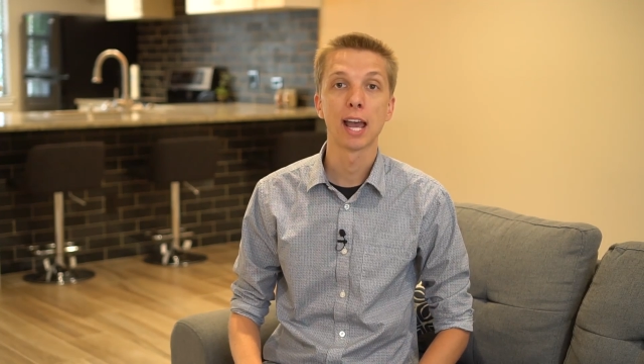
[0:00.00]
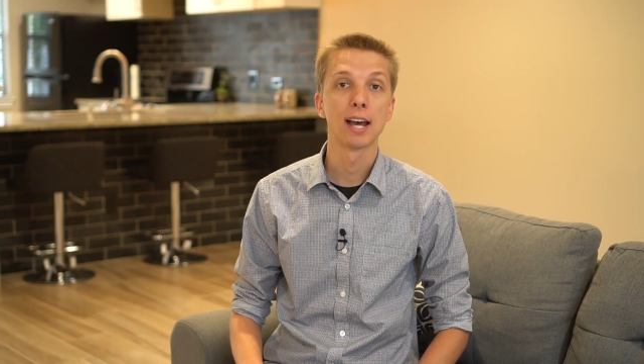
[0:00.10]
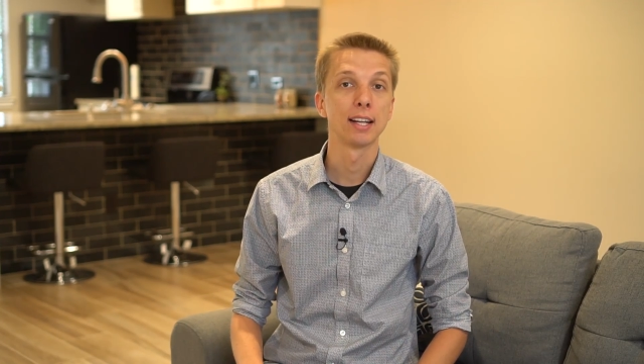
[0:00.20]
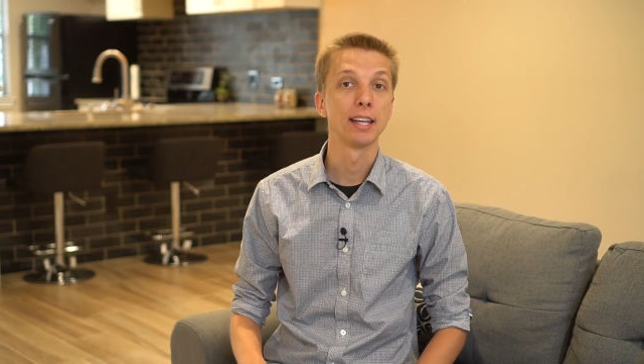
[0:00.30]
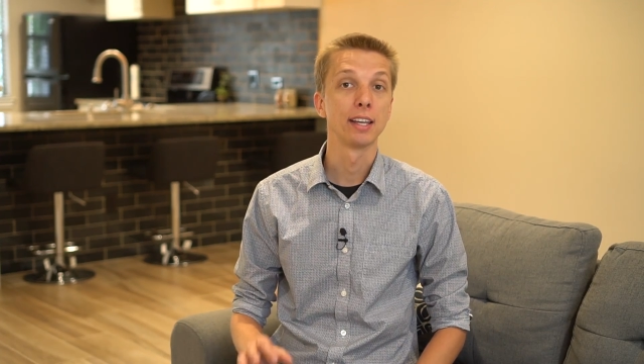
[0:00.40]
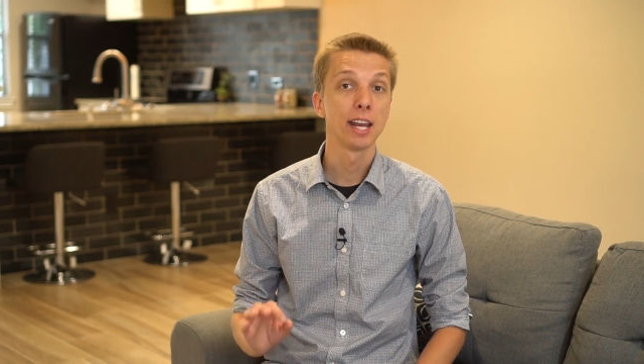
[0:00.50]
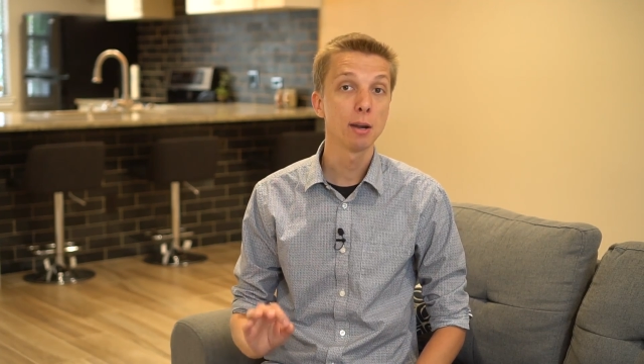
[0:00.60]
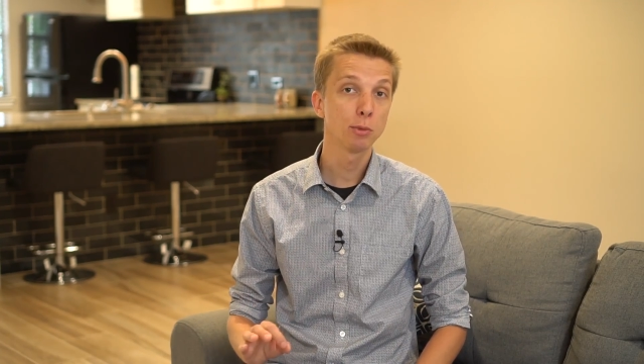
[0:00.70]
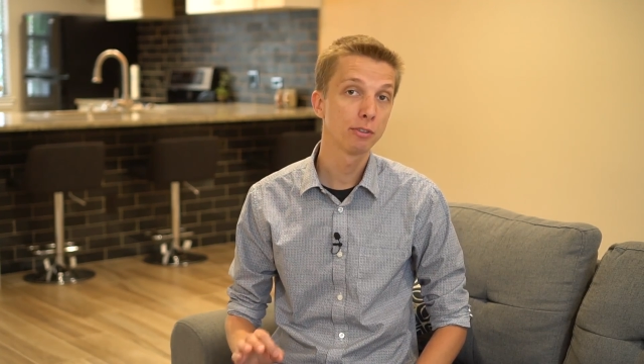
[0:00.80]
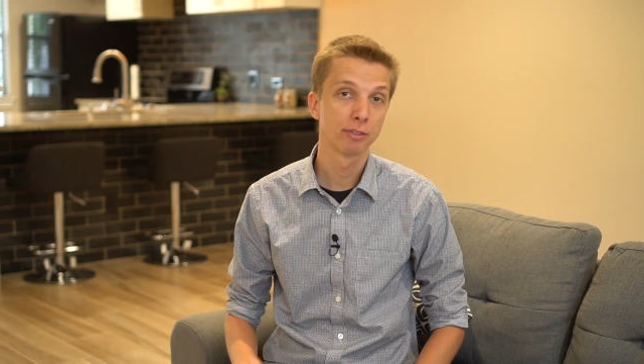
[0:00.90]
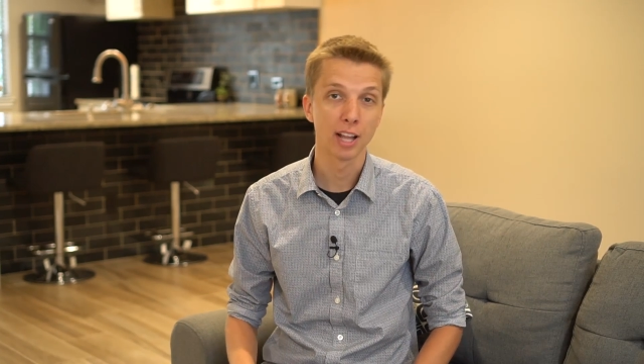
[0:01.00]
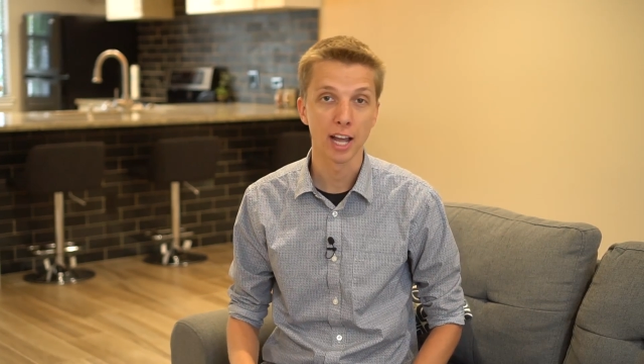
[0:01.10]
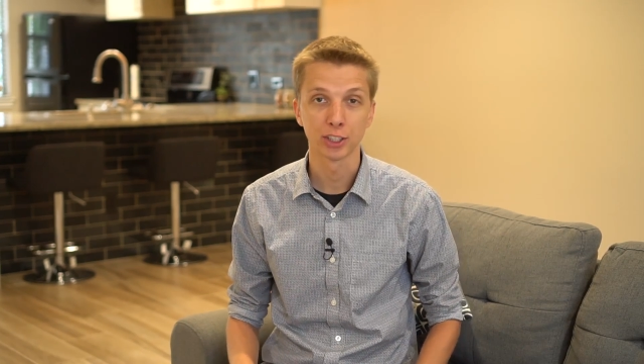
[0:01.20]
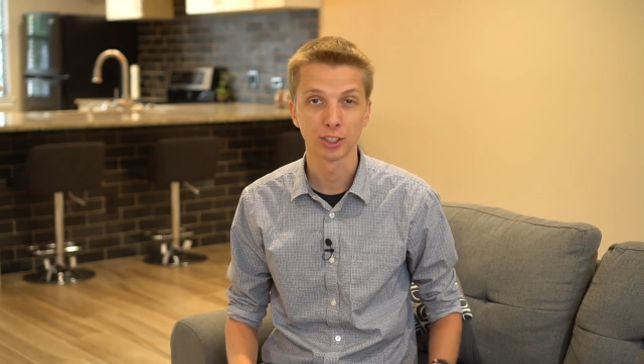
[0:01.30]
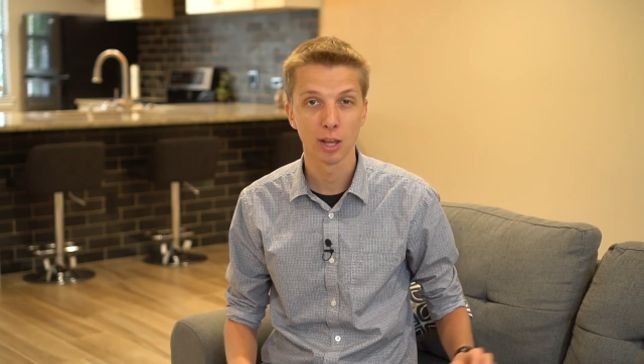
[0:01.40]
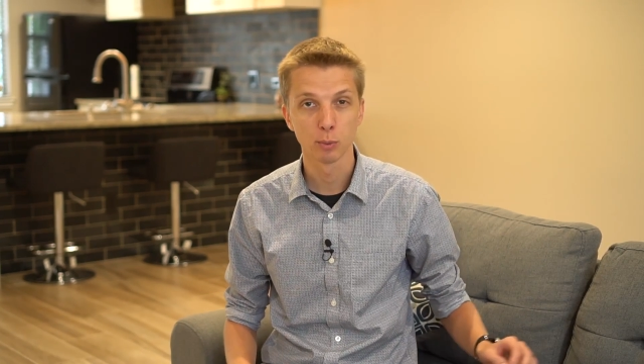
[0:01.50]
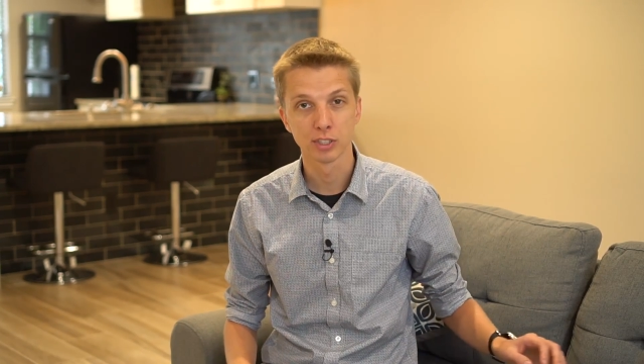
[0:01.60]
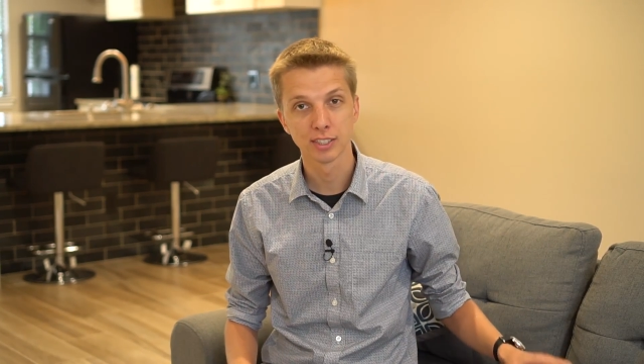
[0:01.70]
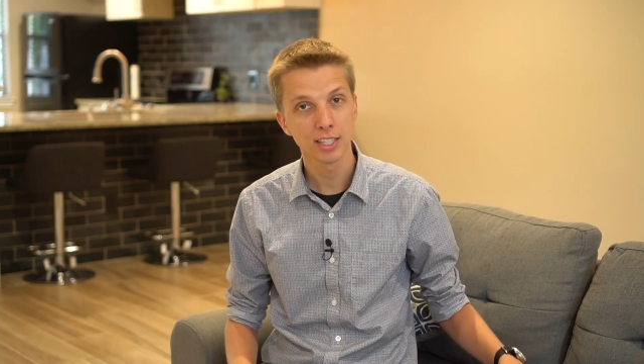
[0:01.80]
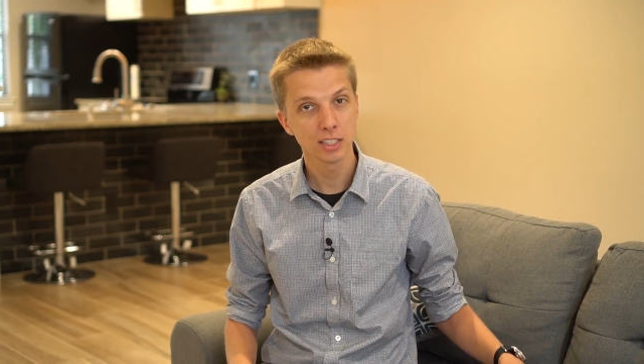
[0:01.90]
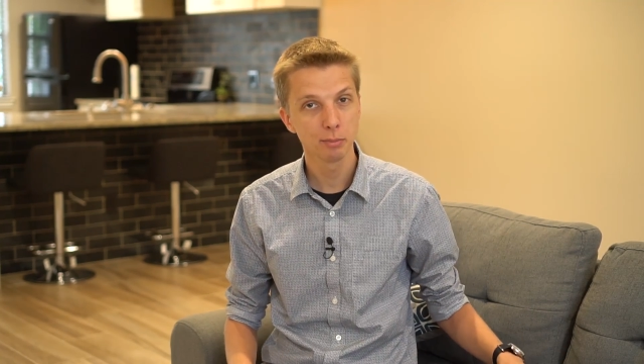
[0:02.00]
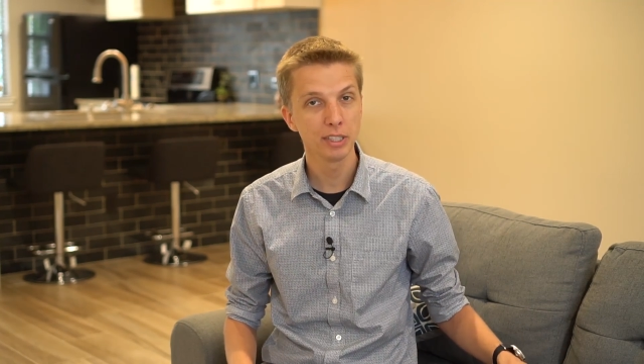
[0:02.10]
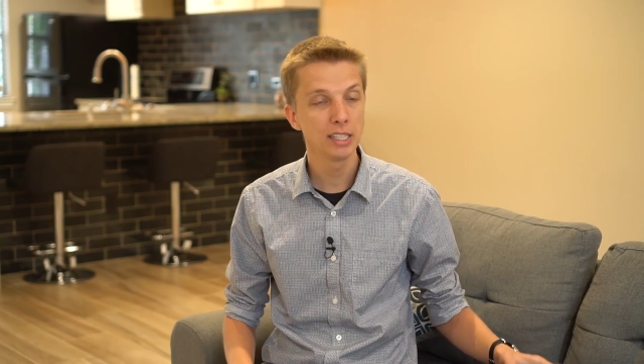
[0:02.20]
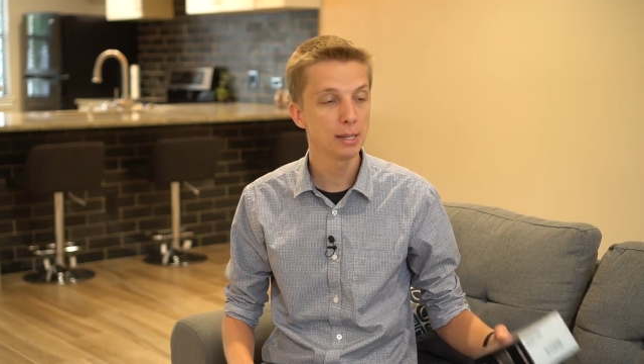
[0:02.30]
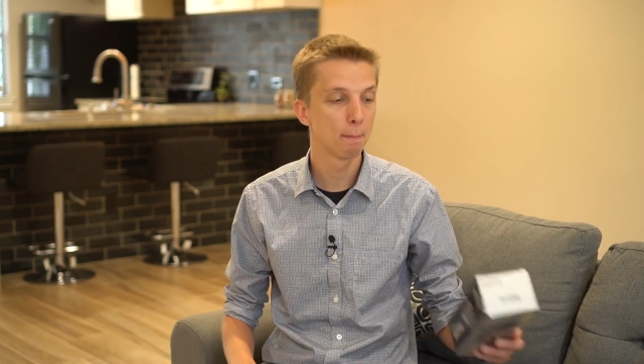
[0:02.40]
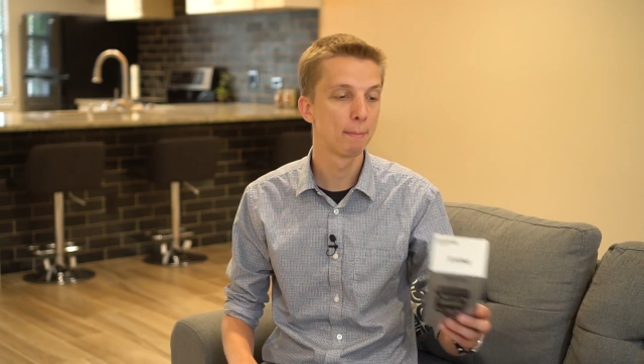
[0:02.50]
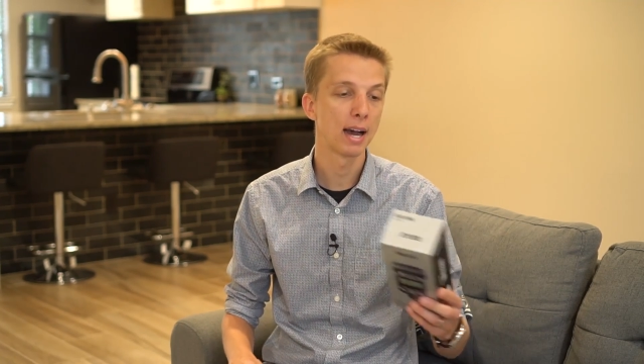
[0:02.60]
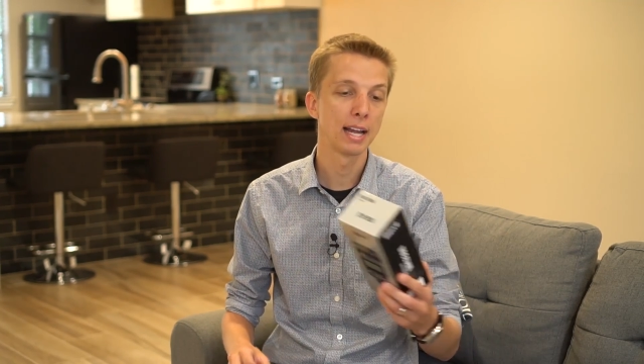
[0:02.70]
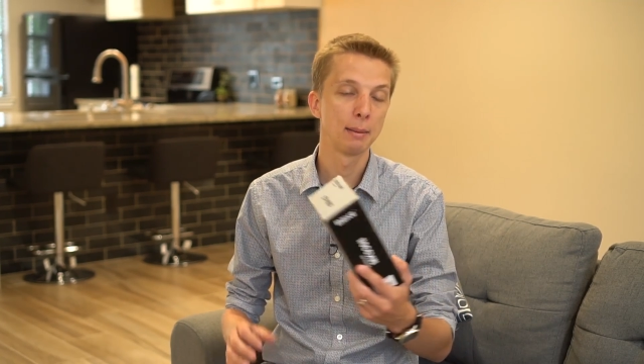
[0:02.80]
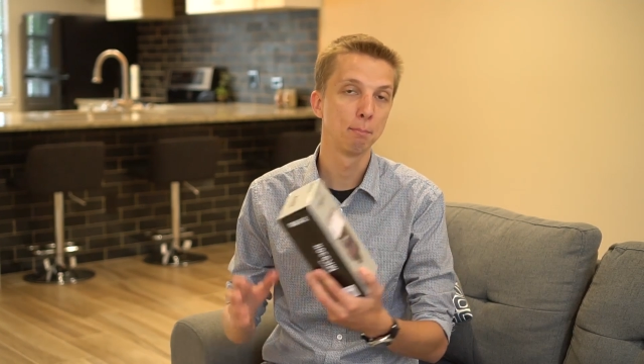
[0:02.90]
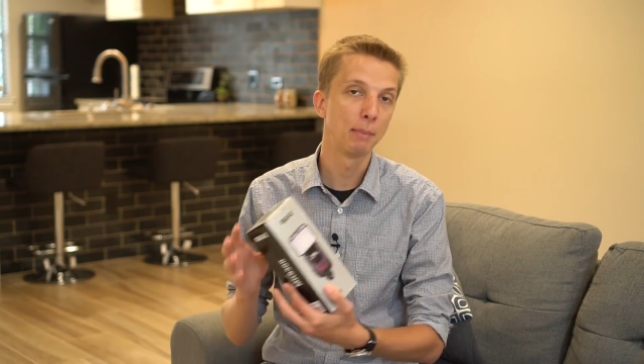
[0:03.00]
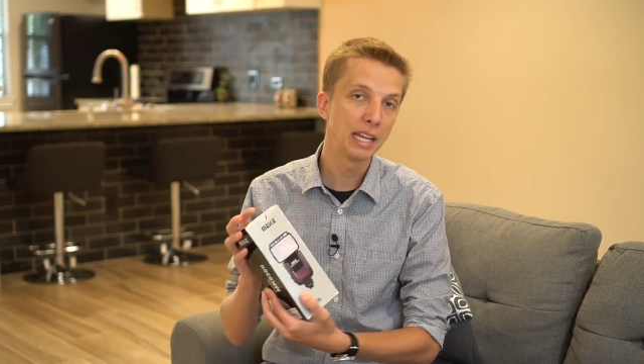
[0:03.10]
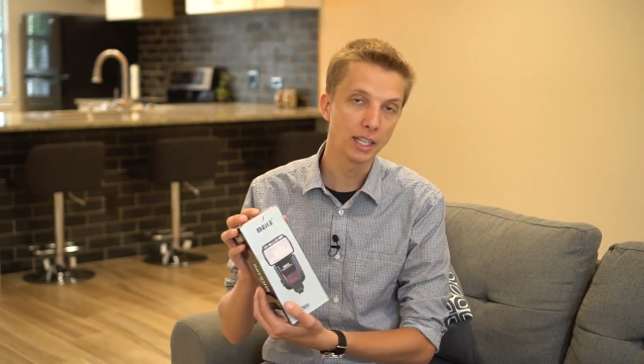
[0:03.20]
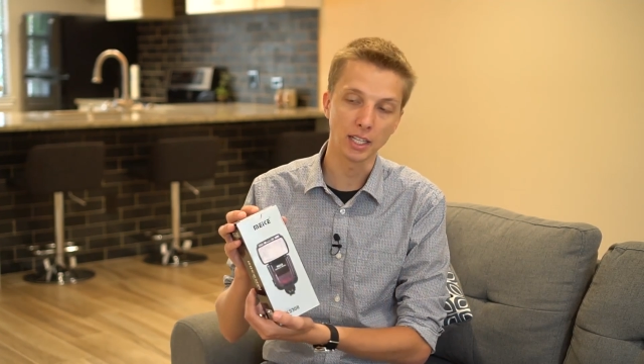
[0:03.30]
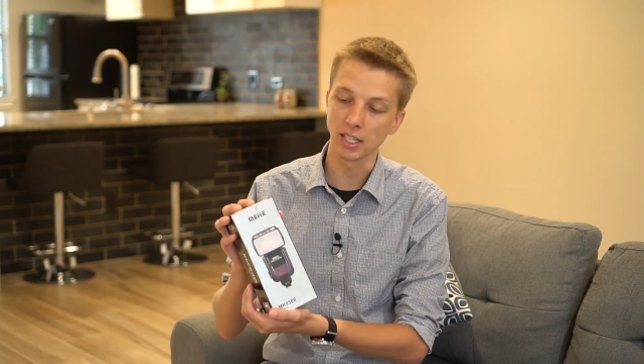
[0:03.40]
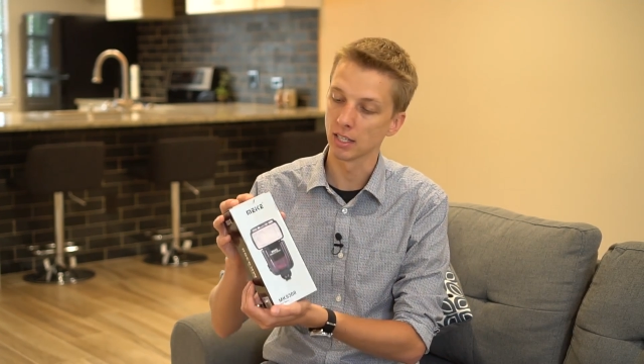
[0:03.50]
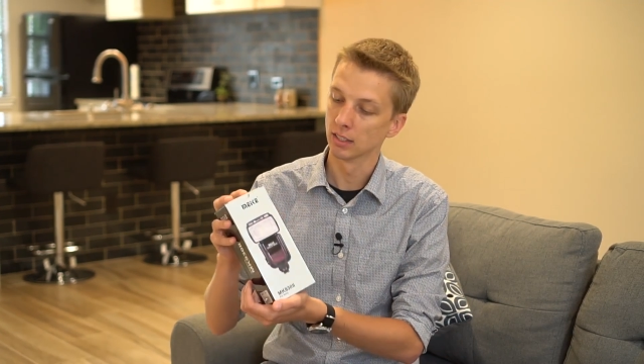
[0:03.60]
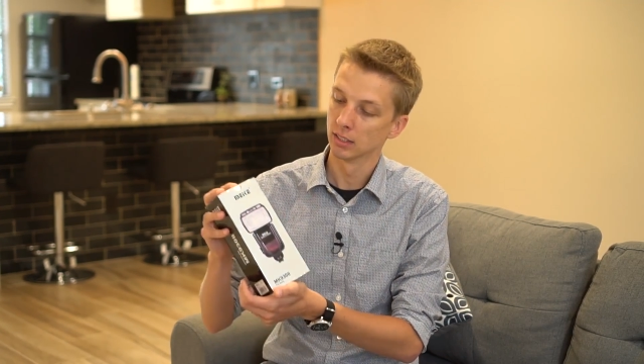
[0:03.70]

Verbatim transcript: at a camera flash that was sent to me by Meike.